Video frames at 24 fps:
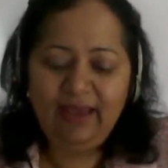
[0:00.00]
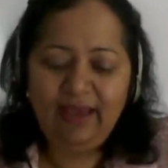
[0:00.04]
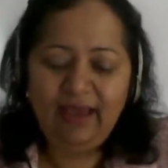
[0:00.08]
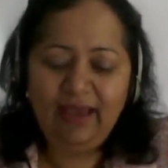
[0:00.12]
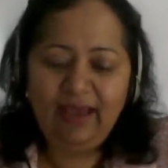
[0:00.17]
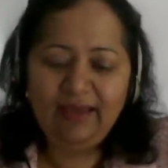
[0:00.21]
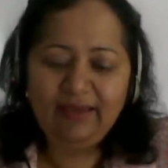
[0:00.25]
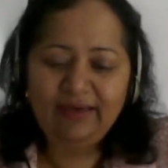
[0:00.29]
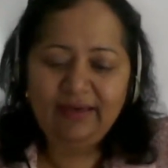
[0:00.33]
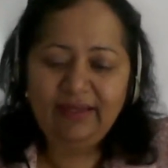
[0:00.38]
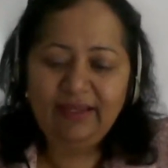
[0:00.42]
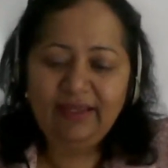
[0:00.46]

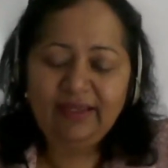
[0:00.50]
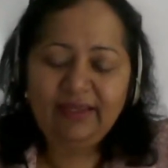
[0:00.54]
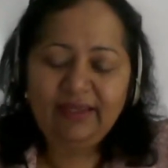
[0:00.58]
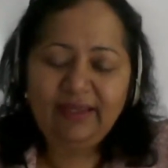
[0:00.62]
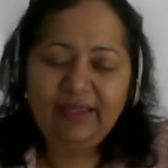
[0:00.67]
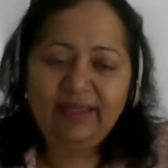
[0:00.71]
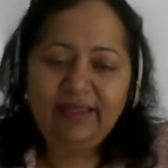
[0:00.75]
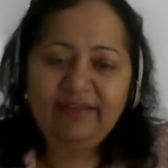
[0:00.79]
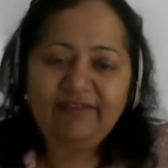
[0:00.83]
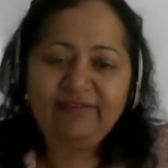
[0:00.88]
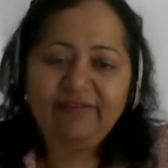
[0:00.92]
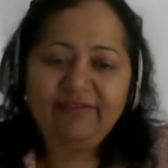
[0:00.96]
And it,
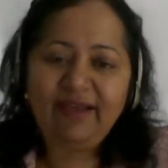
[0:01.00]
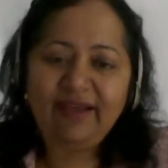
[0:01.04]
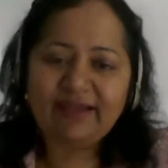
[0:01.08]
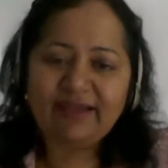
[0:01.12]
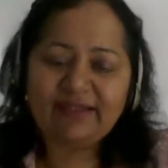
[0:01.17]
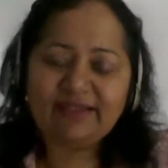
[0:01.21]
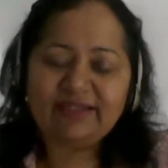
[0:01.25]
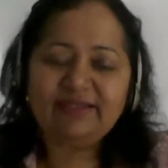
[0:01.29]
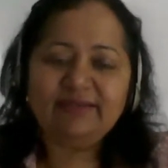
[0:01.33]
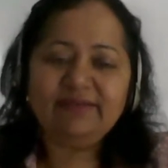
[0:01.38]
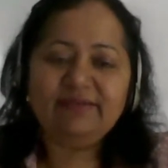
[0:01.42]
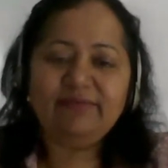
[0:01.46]
in
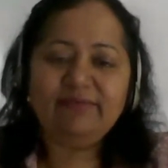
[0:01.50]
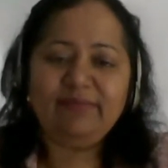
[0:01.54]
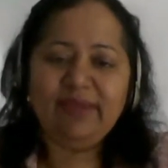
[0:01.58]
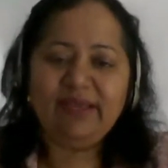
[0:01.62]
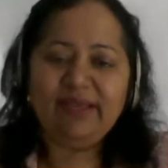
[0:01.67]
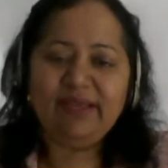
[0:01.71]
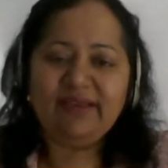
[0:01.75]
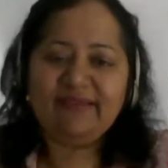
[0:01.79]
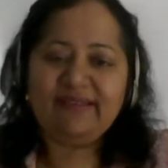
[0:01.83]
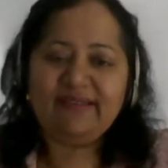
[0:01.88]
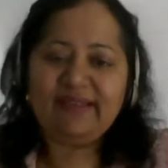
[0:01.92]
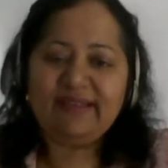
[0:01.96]
fact,
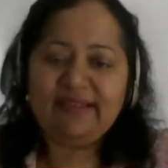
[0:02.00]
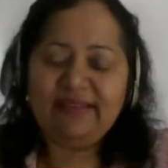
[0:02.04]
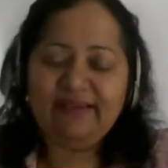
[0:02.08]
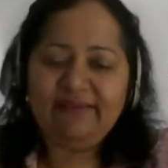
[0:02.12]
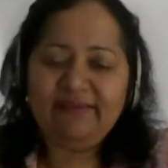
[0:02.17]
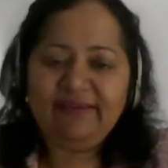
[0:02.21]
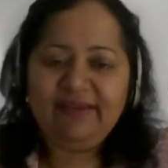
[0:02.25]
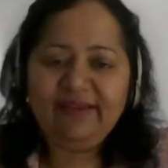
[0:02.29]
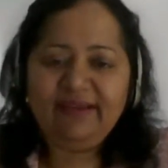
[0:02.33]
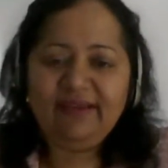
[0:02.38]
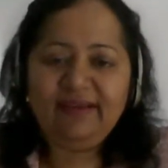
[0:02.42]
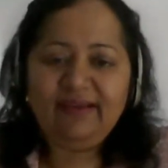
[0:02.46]
makes
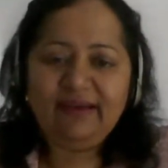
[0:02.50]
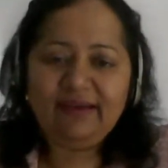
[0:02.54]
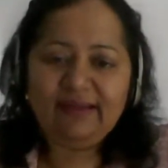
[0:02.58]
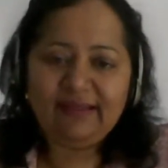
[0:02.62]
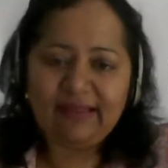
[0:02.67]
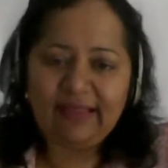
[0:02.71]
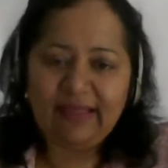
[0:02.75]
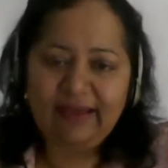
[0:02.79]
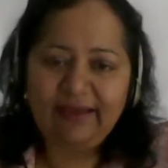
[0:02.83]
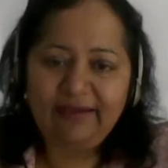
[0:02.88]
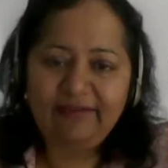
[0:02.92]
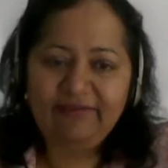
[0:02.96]
living a
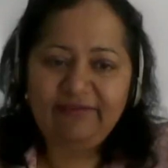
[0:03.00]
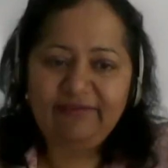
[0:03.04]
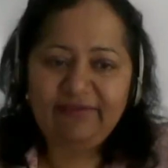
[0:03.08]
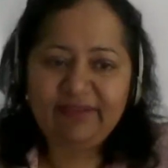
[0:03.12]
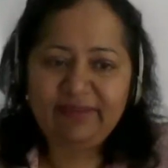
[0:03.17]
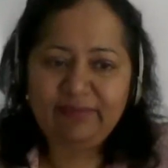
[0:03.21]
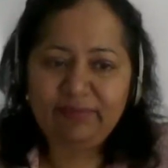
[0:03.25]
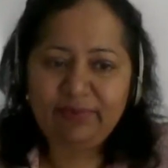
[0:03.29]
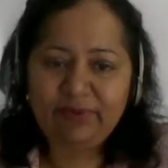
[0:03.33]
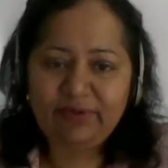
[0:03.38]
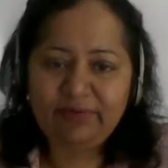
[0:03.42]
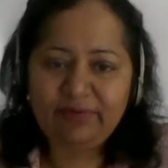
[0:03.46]
life
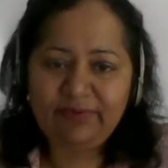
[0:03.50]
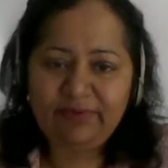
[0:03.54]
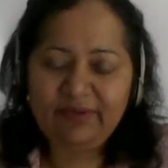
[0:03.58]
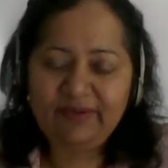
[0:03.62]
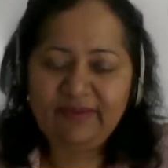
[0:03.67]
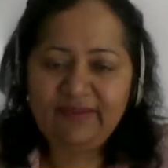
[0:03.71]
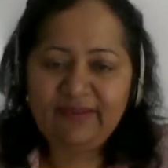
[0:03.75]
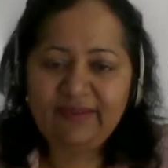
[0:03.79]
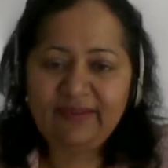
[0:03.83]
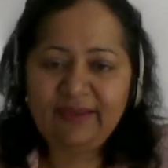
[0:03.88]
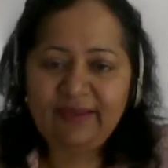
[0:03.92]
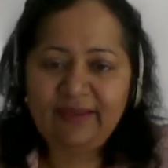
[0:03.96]
with
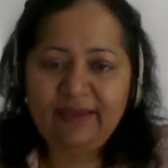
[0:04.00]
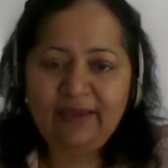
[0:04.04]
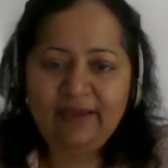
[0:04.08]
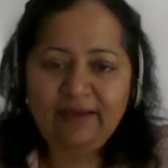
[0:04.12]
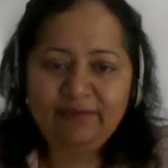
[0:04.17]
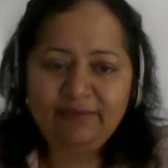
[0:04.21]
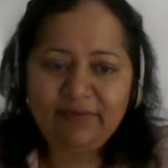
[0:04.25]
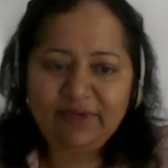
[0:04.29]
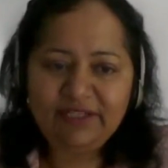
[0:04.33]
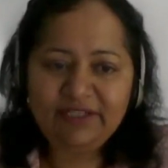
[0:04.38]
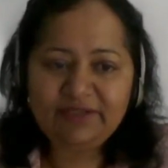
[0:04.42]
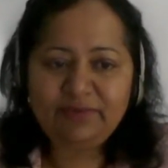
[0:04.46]
purpose
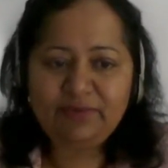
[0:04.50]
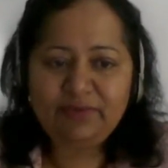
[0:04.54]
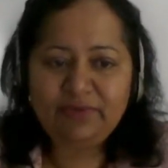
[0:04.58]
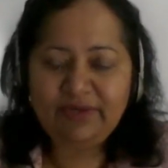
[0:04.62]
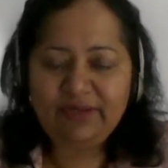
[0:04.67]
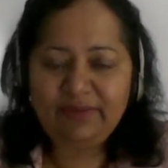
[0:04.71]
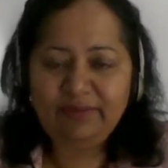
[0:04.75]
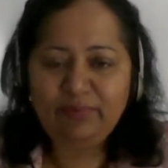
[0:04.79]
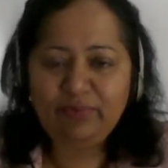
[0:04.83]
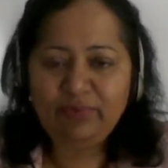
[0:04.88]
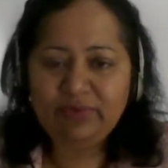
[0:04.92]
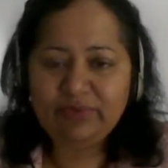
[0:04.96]
much more
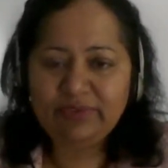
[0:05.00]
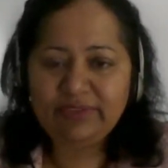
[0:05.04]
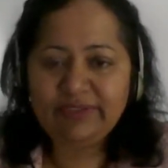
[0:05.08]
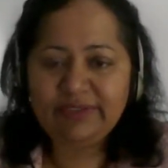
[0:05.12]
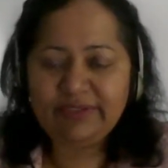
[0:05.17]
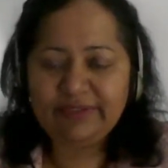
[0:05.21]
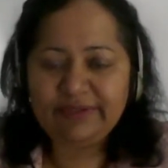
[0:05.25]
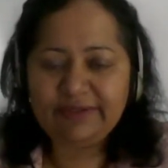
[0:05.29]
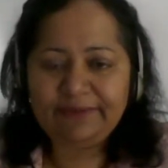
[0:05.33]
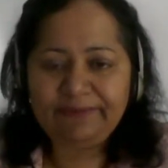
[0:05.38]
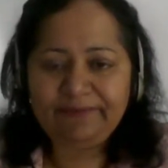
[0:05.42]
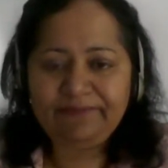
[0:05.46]

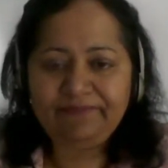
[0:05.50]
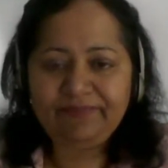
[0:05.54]
important,